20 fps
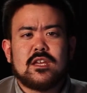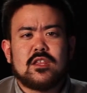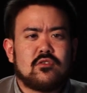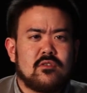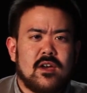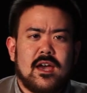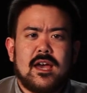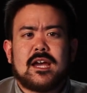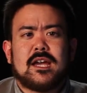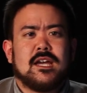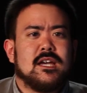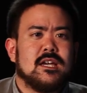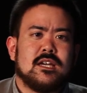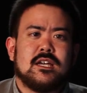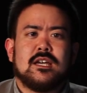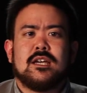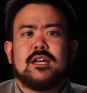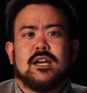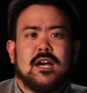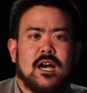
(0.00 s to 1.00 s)
track
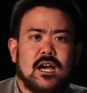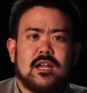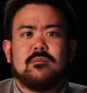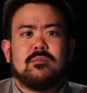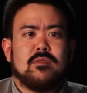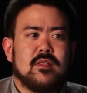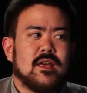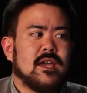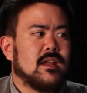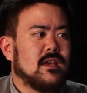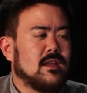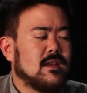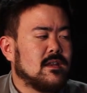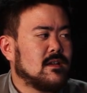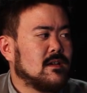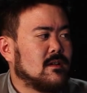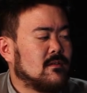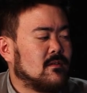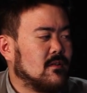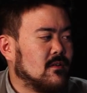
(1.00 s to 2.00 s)
on the planet,
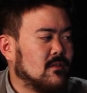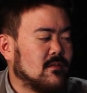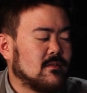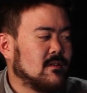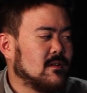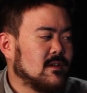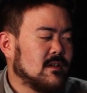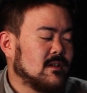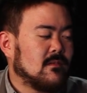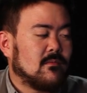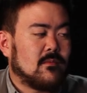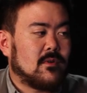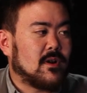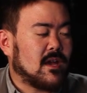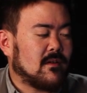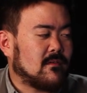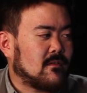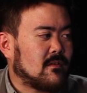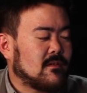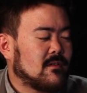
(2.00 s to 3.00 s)
or
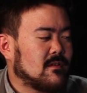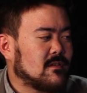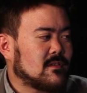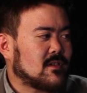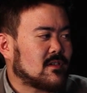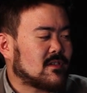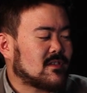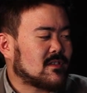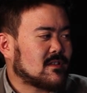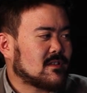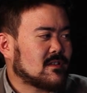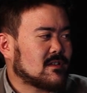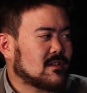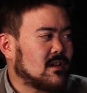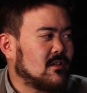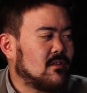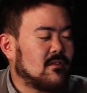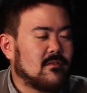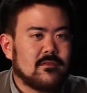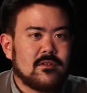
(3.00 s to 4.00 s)
whatever, just
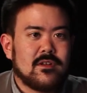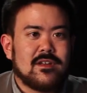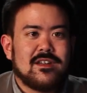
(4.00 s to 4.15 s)
get over it.